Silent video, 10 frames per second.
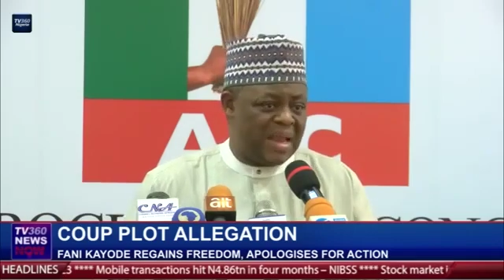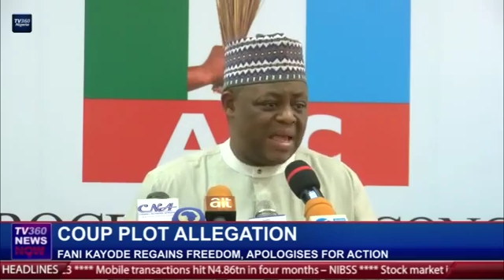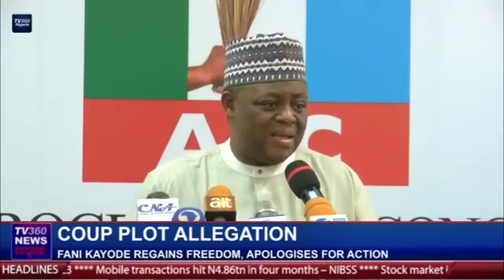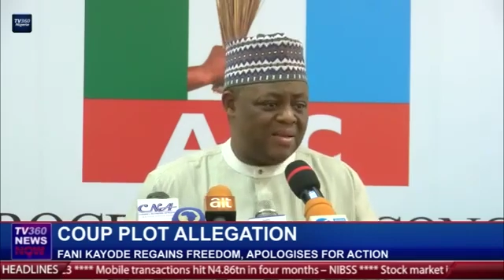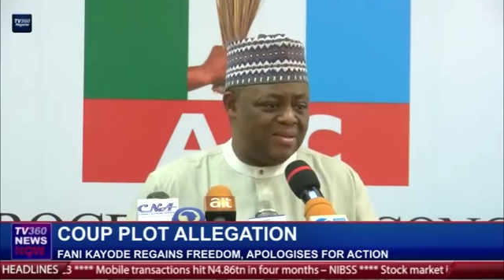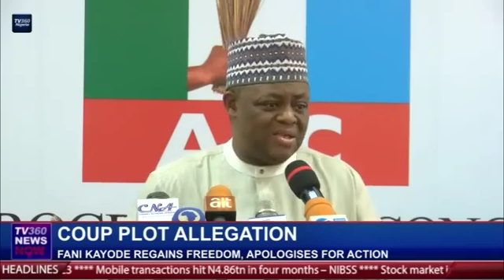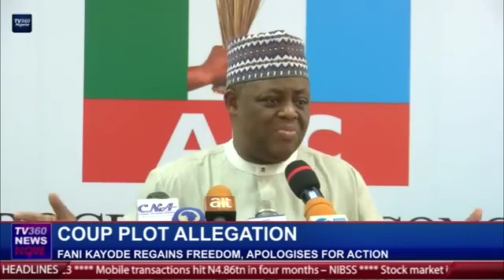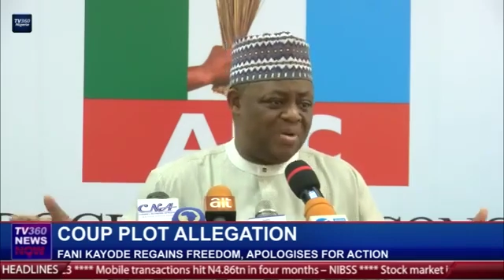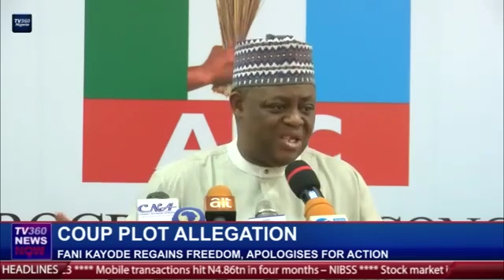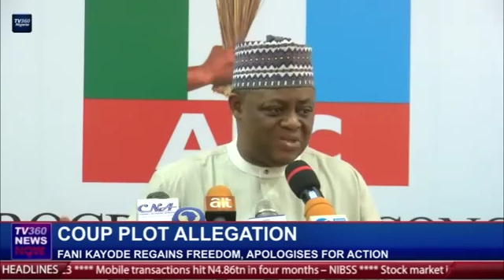like
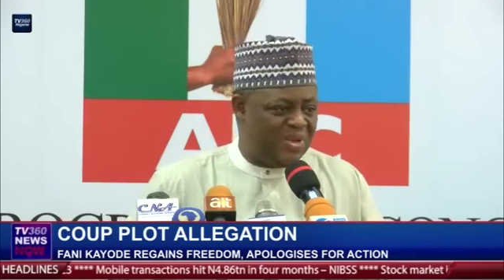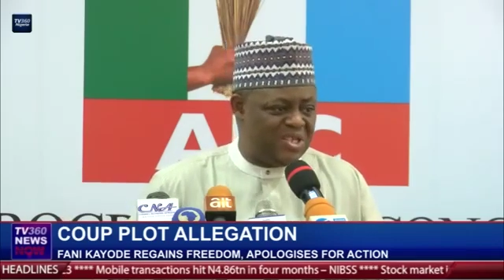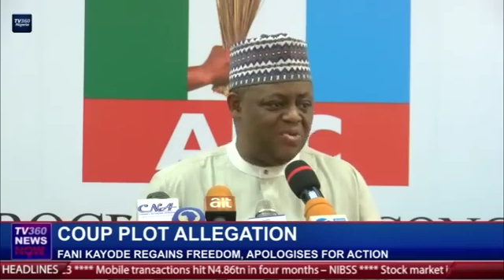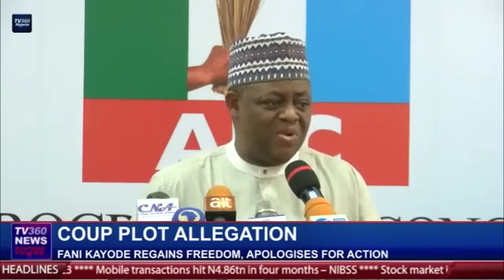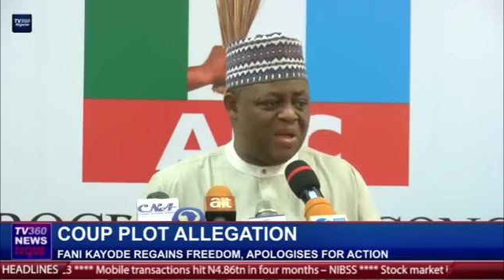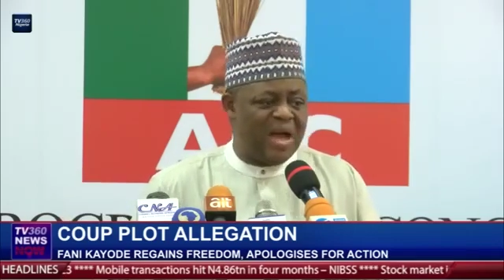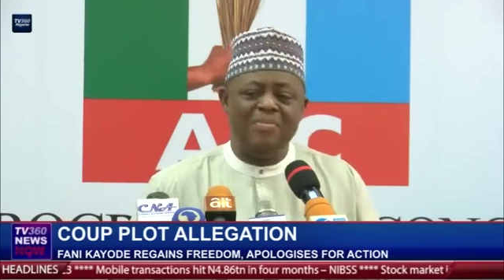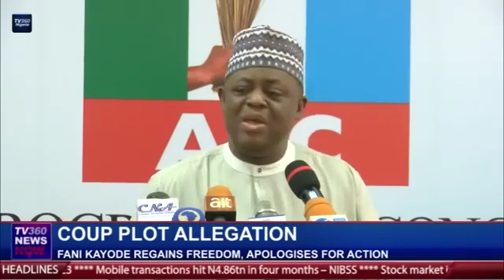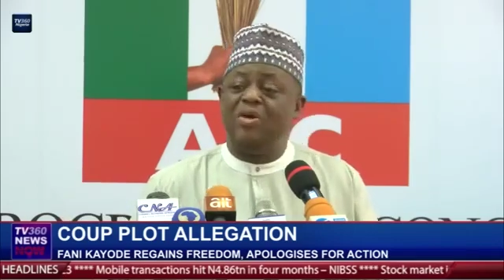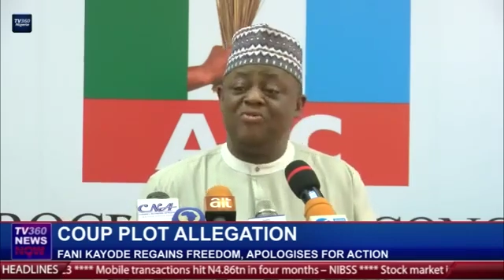somebody's meeting with
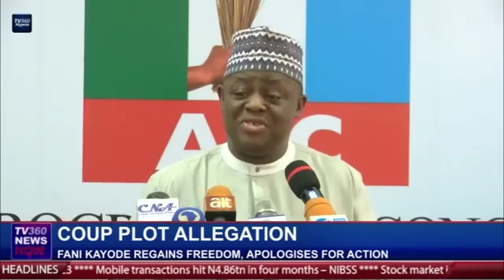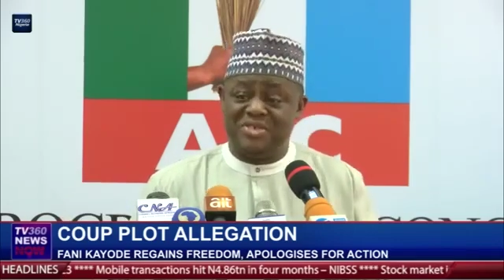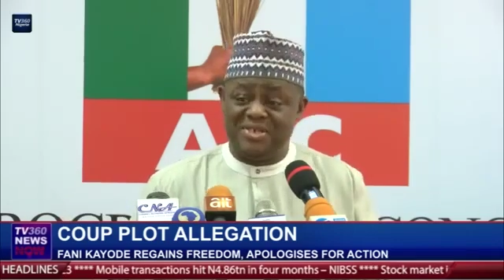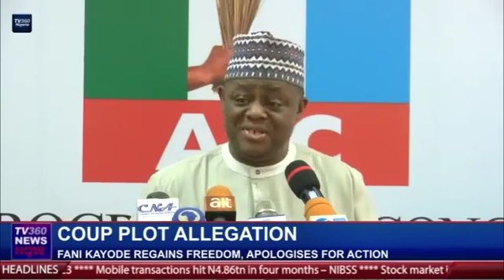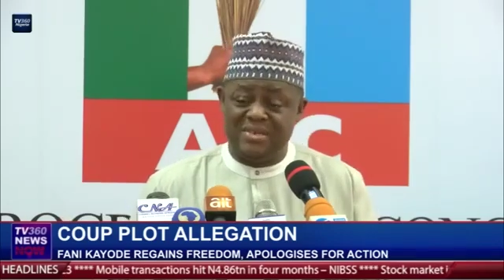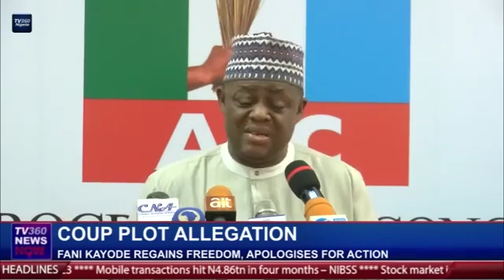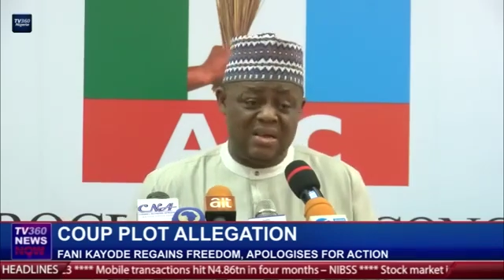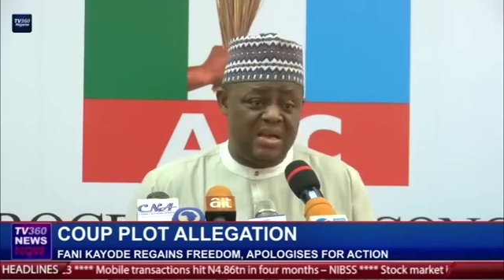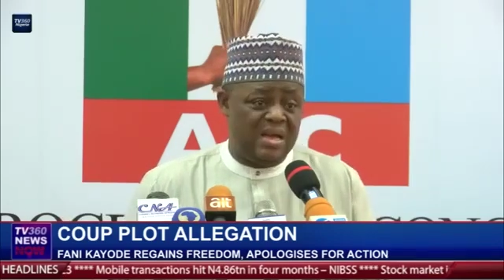army officers,